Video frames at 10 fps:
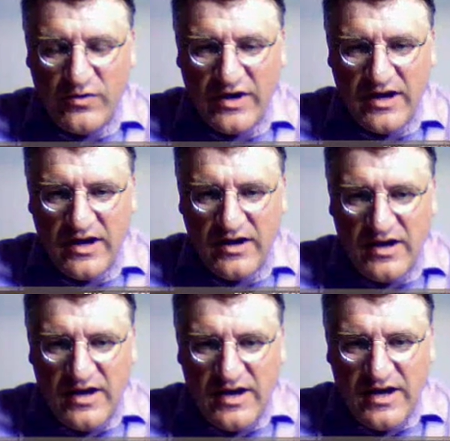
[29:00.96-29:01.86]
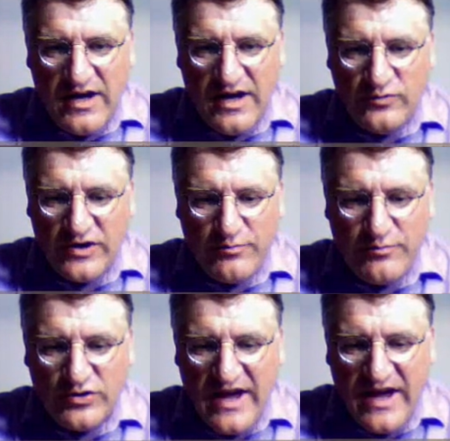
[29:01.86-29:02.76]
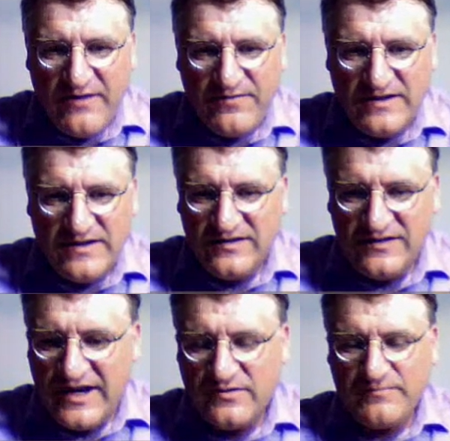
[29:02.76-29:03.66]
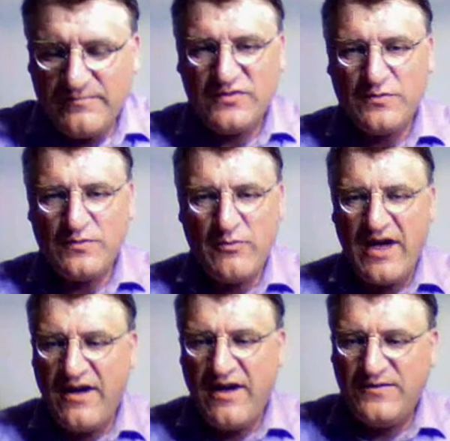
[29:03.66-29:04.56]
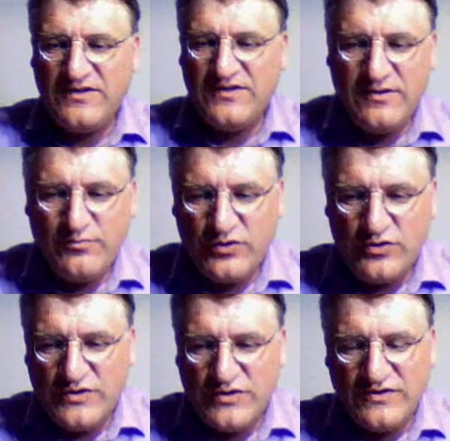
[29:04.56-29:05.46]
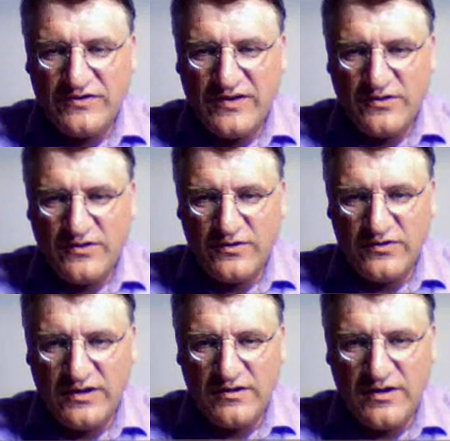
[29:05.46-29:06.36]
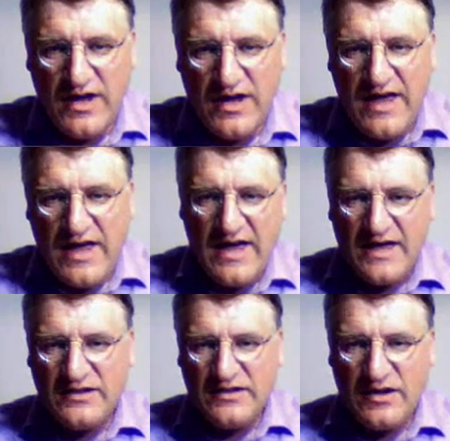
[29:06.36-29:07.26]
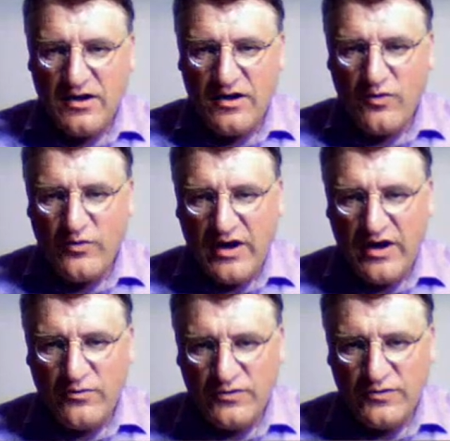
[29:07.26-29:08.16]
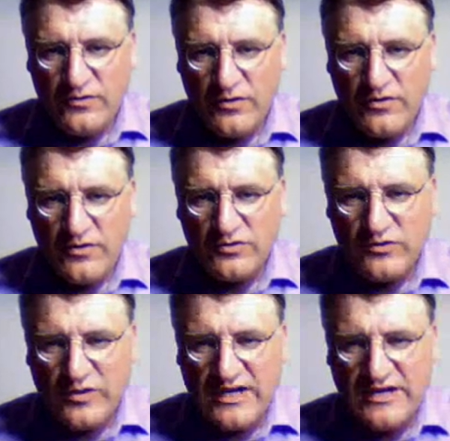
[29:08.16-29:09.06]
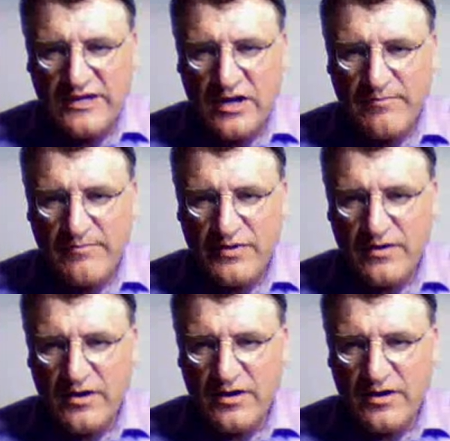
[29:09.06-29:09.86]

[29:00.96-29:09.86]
okay, and we're going to put f instead. So remember, f is the input, which is a sinusoid. And we are also going to clean up